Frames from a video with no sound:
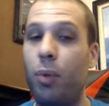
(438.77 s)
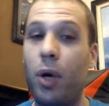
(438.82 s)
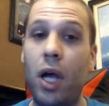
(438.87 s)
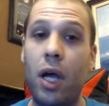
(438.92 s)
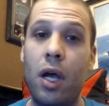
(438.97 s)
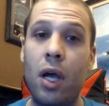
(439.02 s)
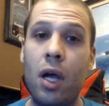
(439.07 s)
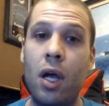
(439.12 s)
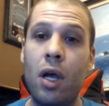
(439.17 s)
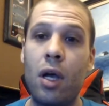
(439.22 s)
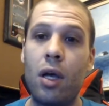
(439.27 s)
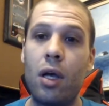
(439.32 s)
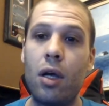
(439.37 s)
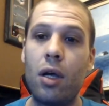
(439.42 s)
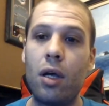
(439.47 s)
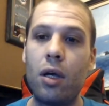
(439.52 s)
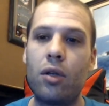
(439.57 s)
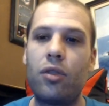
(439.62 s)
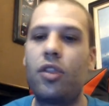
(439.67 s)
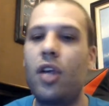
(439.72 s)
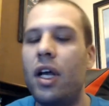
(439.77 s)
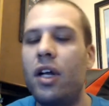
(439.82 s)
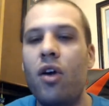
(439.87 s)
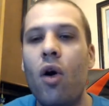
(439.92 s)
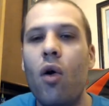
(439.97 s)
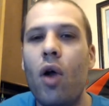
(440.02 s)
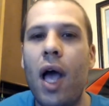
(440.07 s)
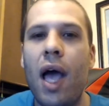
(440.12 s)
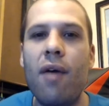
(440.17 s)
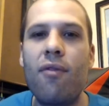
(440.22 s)
But they
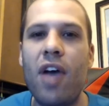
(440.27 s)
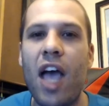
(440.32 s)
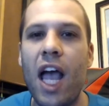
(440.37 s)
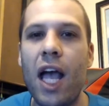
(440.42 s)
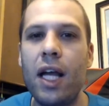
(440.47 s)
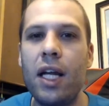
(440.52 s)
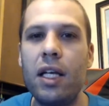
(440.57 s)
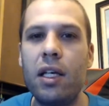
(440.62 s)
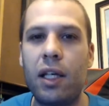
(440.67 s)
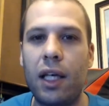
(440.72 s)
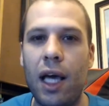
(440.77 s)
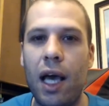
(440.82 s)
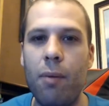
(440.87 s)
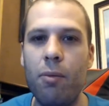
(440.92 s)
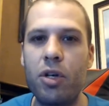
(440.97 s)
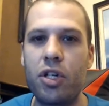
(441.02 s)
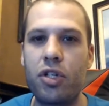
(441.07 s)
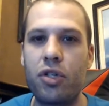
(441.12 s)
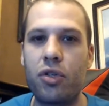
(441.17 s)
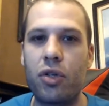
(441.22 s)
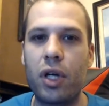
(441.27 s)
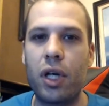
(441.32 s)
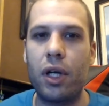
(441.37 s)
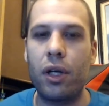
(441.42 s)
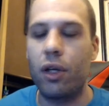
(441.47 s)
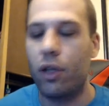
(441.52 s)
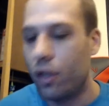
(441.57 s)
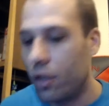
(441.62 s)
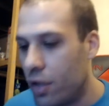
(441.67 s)
don't have any chemistry.